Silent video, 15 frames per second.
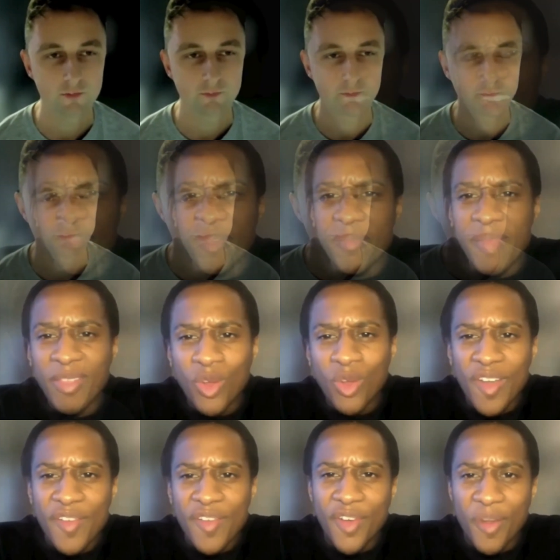I've been mentoring
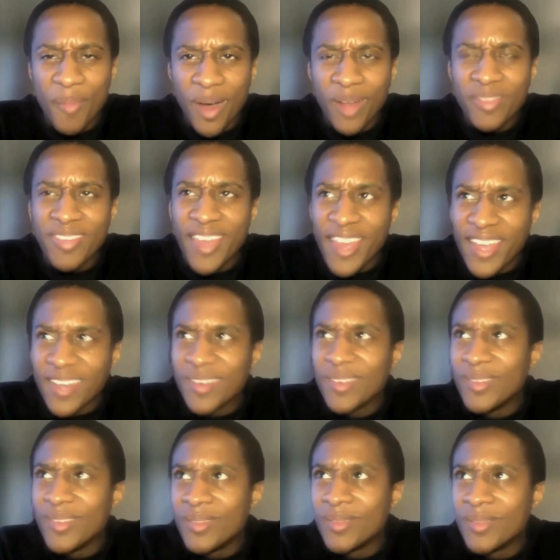for about
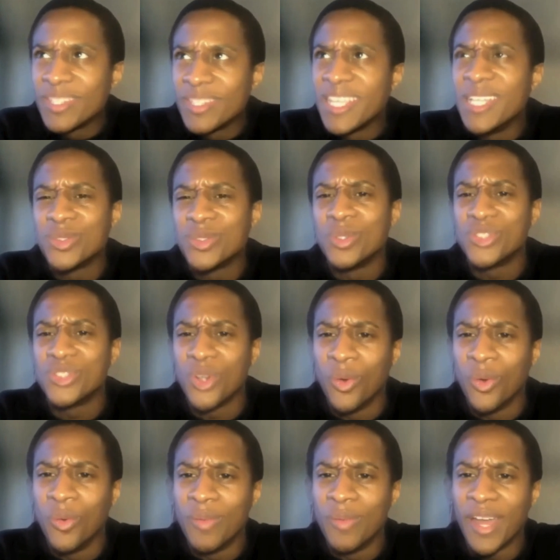10 years or so,
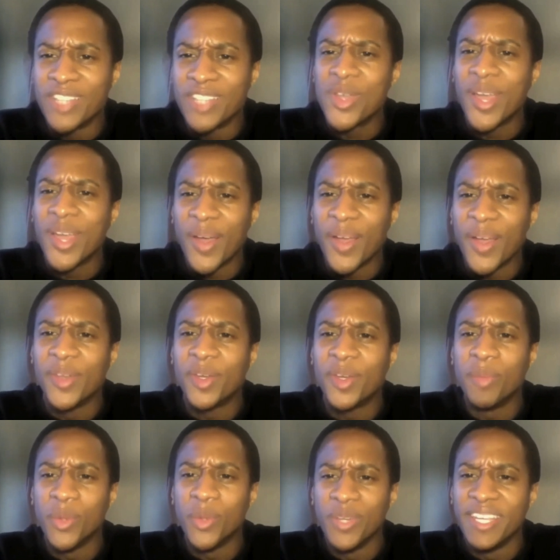and I started out in the
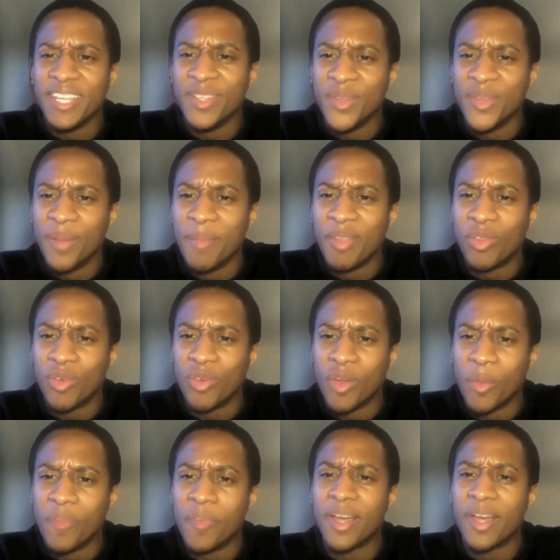community, doing mentoring
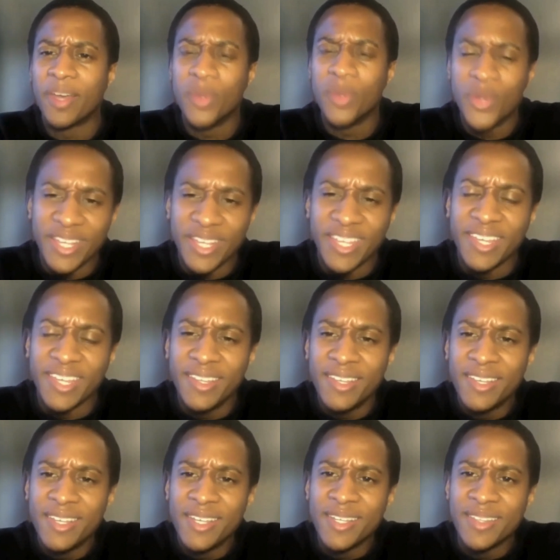within my community.
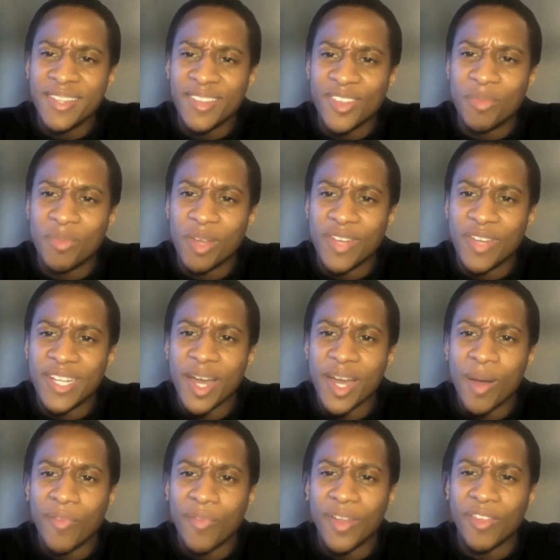This has been really
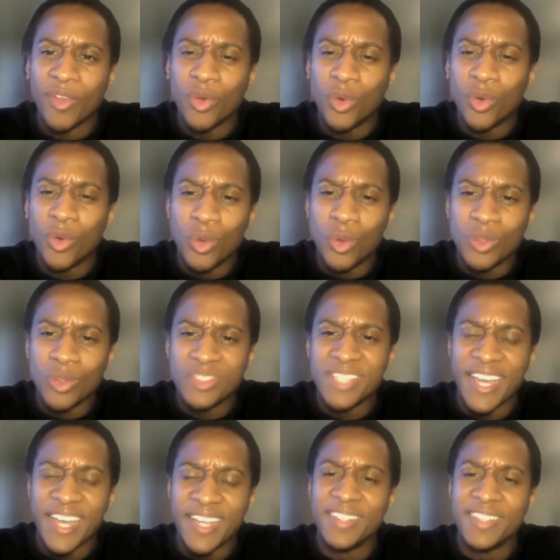helpful as a course that
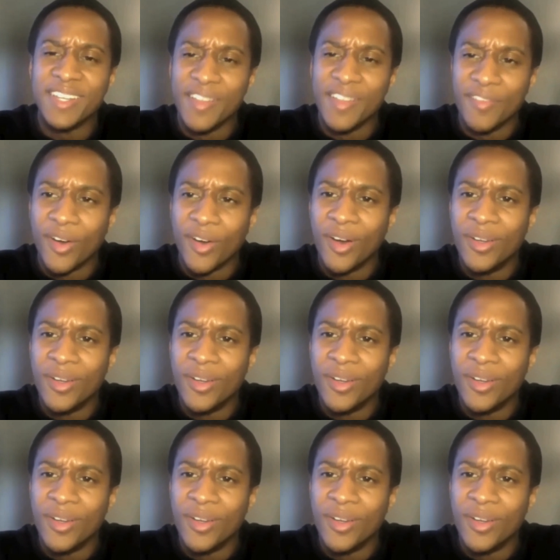I can deliver